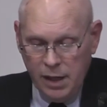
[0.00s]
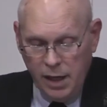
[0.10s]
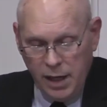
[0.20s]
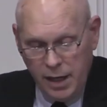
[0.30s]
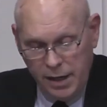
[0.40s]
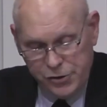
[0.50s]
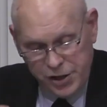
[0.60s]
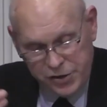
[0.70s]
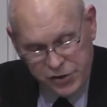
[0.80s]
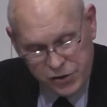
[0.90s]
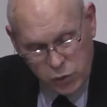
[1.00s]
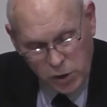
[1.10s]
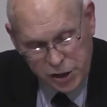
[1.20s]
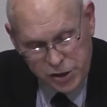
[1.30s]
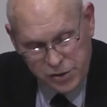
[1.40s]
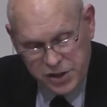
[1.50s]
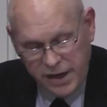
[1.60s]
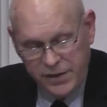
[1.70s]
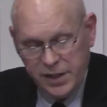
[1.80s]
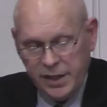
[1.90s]
Uh, Genesis 22,
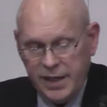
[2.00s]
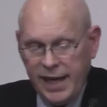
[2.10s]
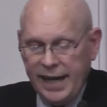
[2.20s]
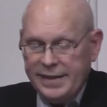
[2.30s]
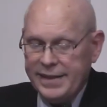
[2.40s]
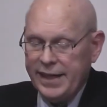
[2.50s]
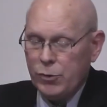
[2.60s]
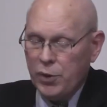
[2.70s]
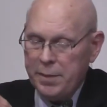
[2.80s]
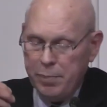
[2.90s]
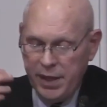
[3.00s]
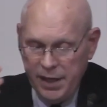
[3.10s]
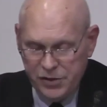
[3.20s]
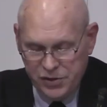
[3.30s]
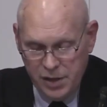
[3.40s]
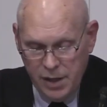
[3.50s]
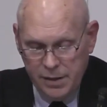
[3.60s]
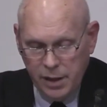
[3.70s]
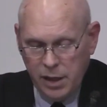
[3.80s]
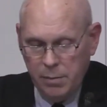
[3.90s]
17 to 18 repeats
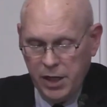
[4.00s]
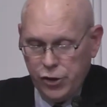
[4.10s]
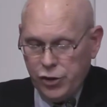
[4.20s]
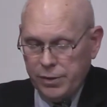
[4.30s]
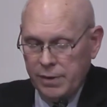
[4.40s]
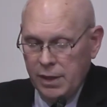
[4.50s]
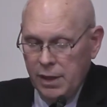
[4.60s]
the commission.